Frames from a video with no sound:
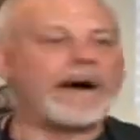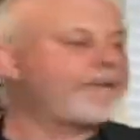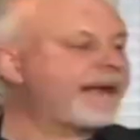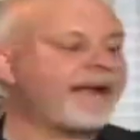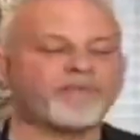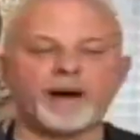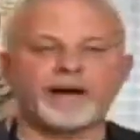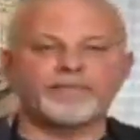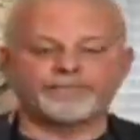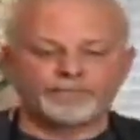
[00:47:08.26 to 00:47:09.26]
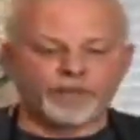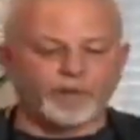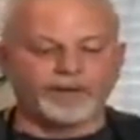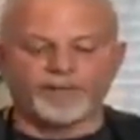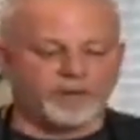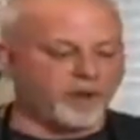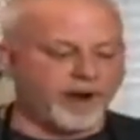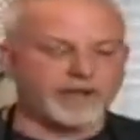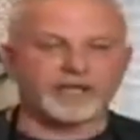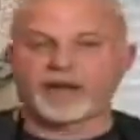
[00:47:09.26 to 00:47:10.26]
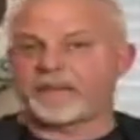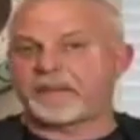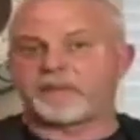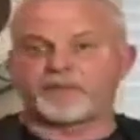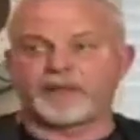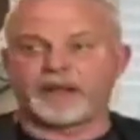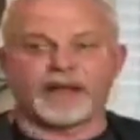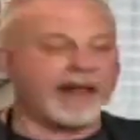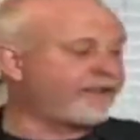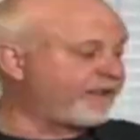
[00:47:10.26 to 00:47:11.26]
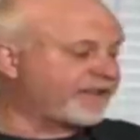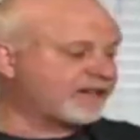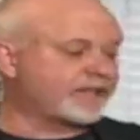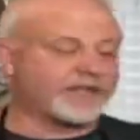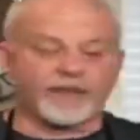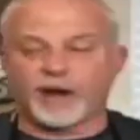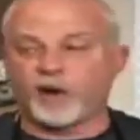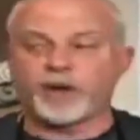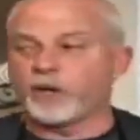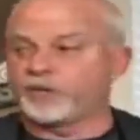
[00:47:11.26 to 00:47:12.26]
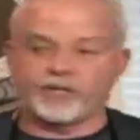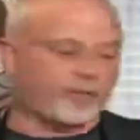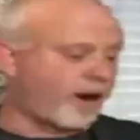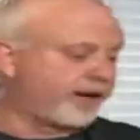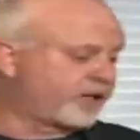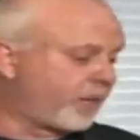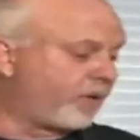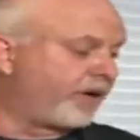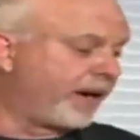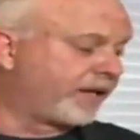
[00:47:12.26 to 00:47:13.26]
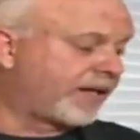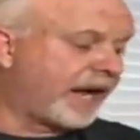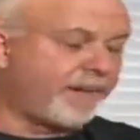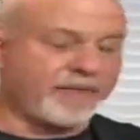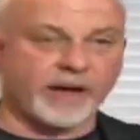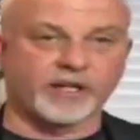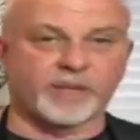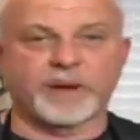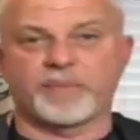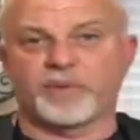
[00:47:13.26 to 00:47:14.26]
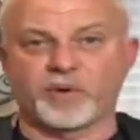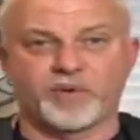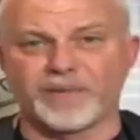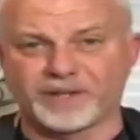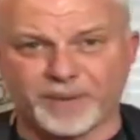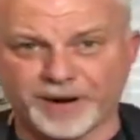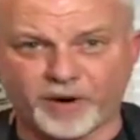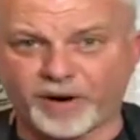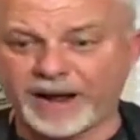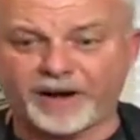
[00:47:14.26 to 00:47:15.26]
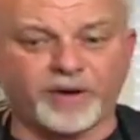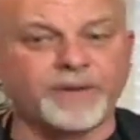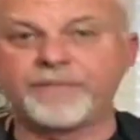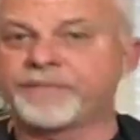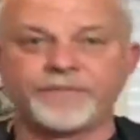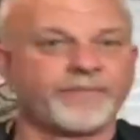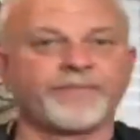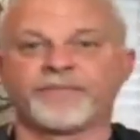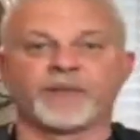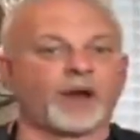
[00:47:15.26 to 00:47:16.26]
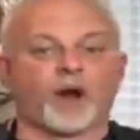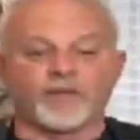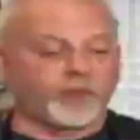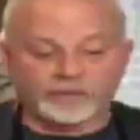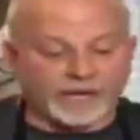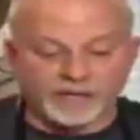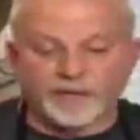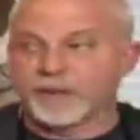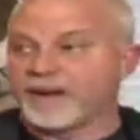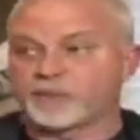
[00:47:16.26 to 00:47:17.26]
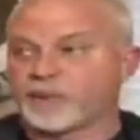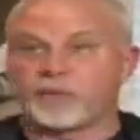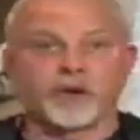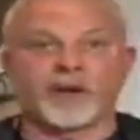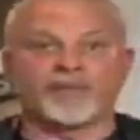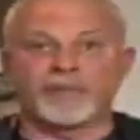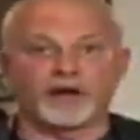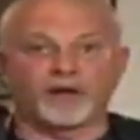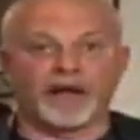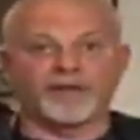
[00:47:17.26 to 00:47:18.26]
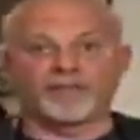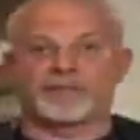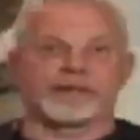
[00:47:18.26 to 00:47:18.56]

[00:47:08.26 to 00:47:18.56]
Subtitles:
And they have bread, so we love their products. A lot of people at the Egg Fest actually said they already use these products, so we're really excited about that because the people who run the company in Orlando are like some of the best people you could ever meet in your life.